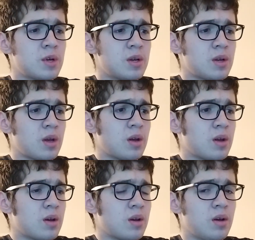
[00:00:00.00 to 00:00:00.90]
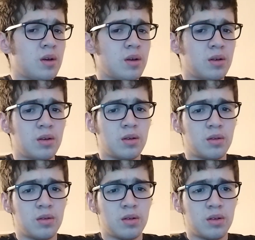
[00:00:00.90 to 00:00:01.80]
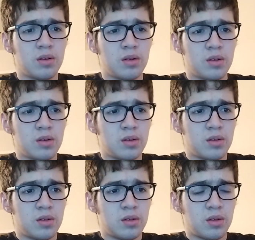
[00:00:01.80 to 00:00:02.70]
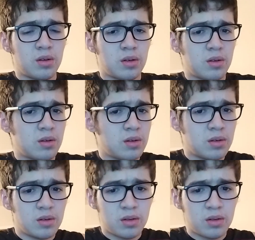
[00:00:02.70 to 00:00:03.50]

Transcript: (silence)